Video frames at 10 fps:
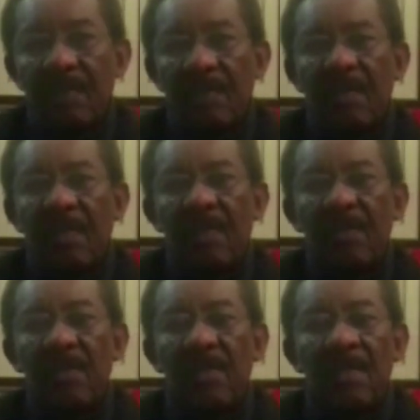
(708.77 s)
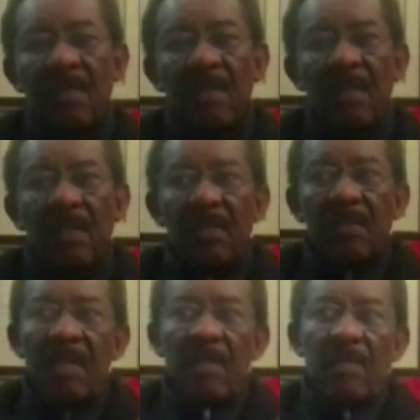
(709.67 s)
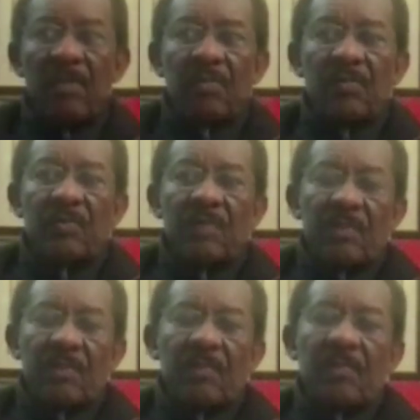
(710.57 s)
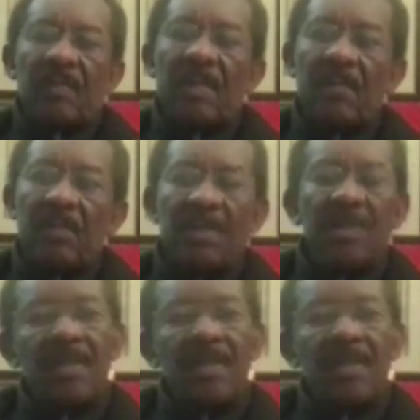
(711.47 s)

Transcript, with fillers: So that's so that was what that was